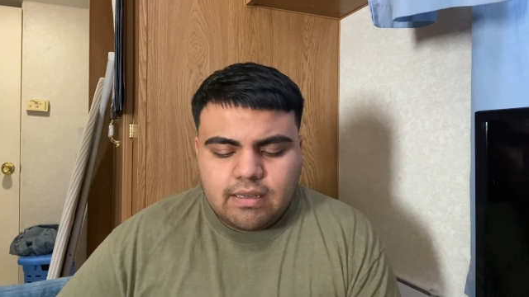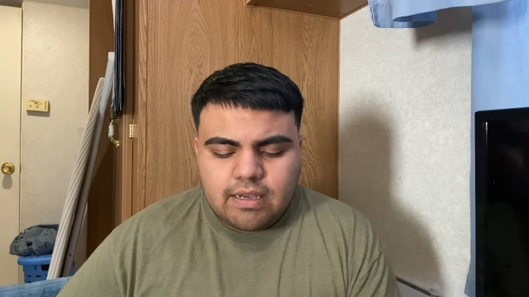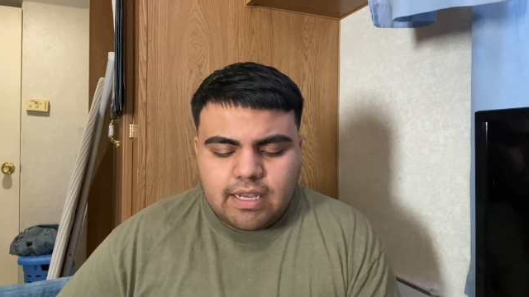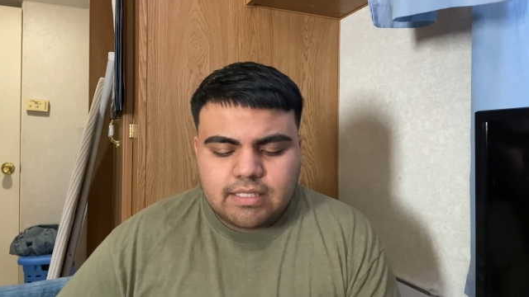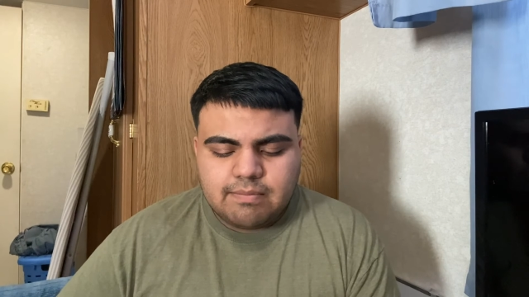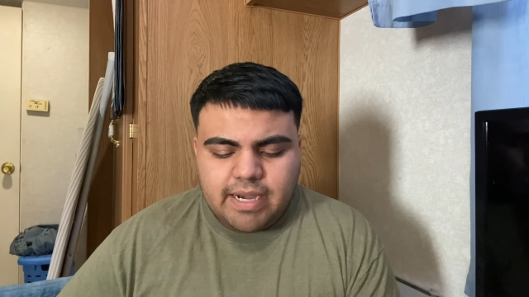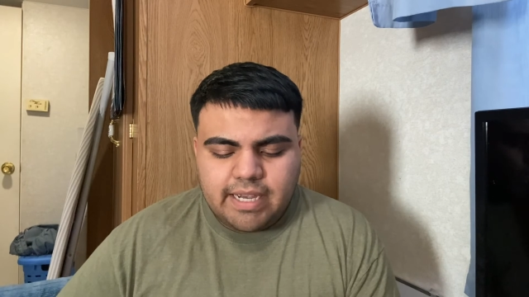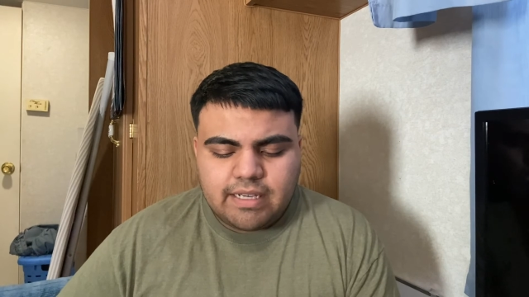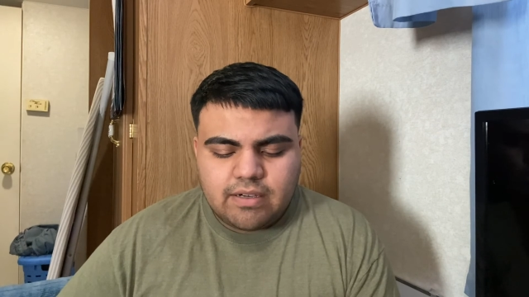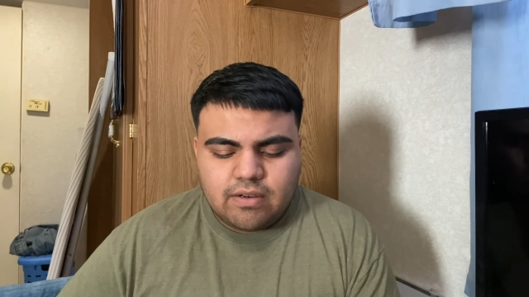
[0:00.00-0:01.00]
my
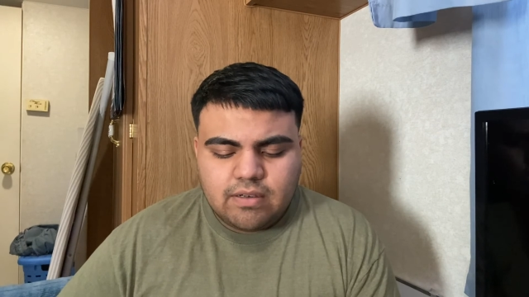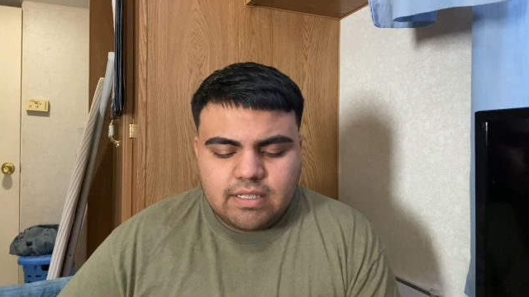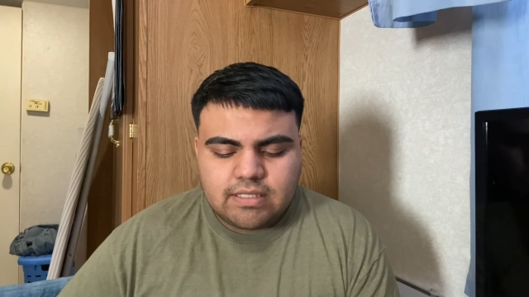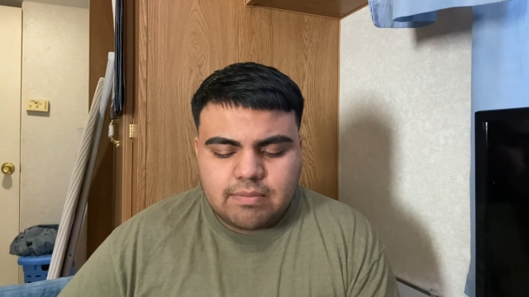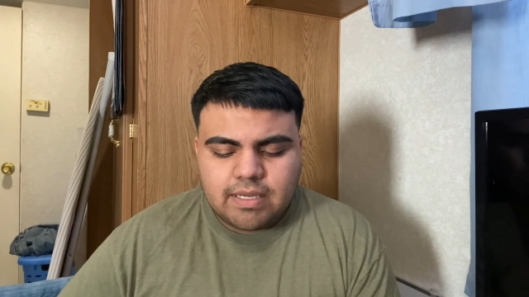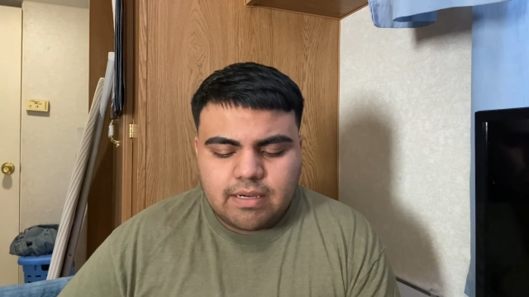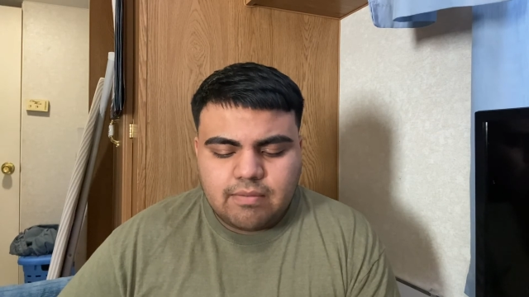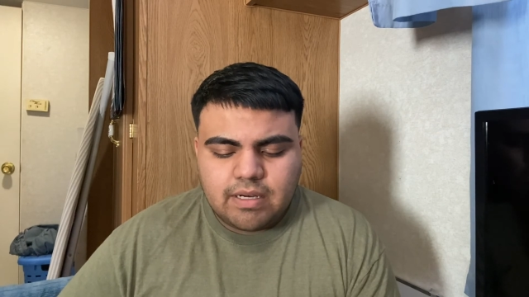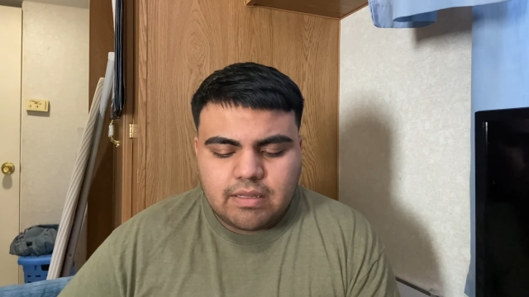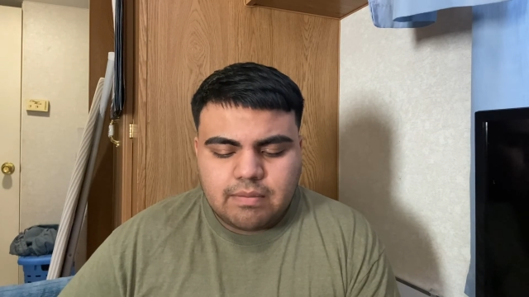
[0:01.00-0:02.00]
goal is to become one
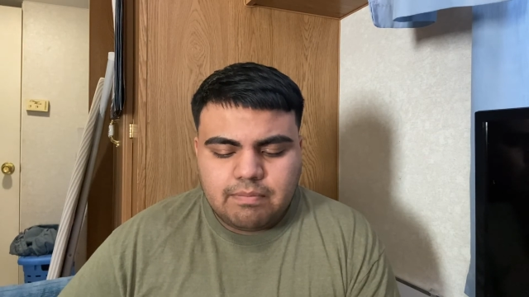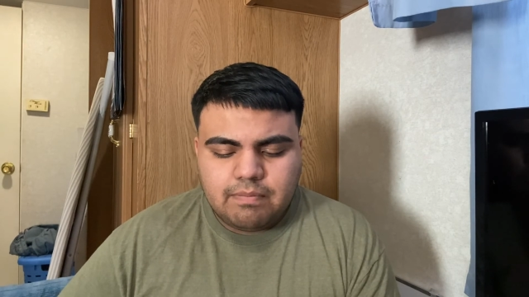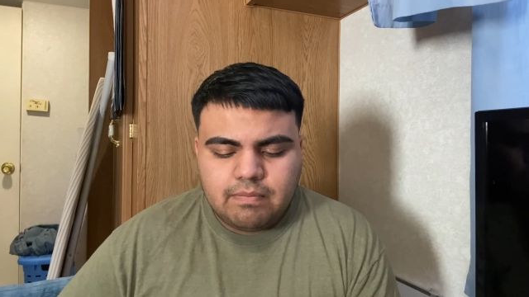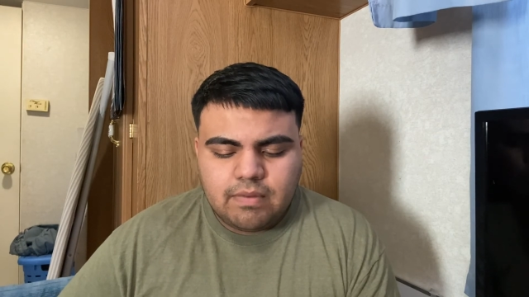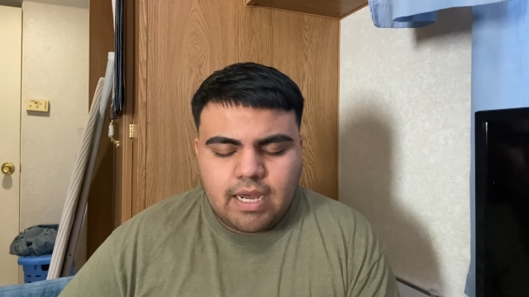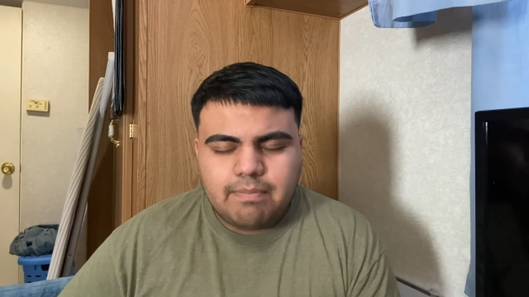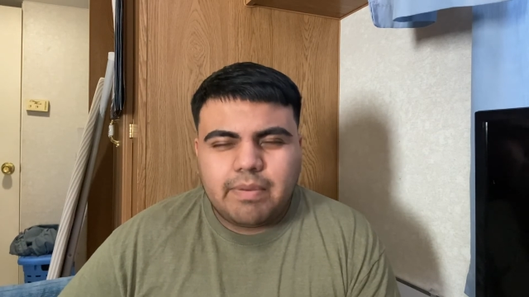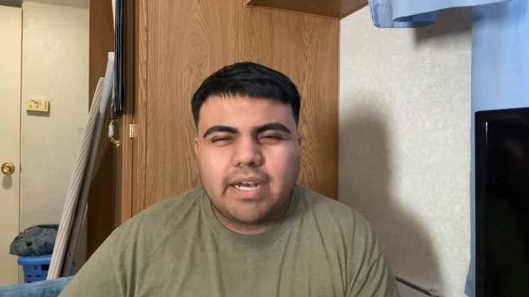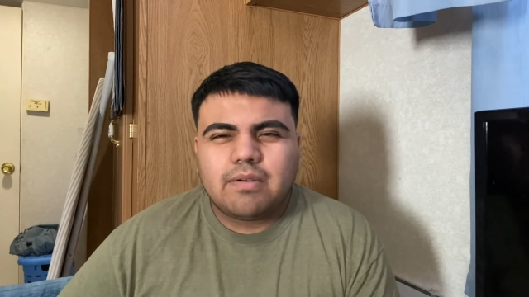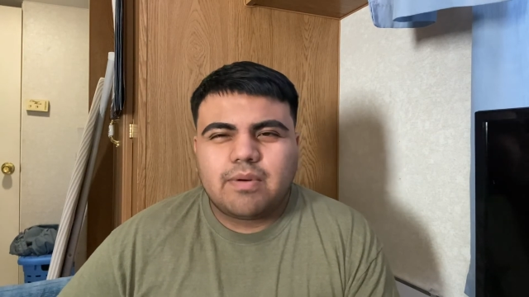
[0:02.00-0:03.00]
of the, not
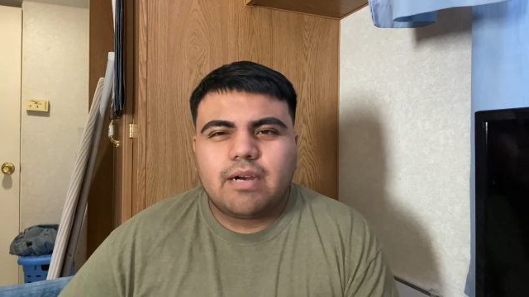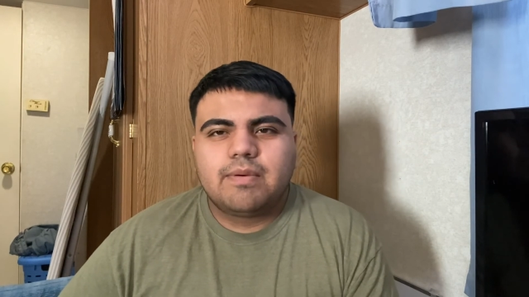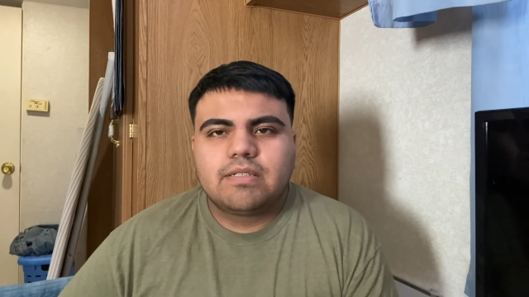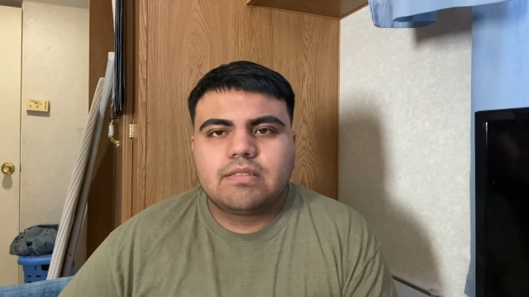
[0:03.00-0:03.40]
better barbers.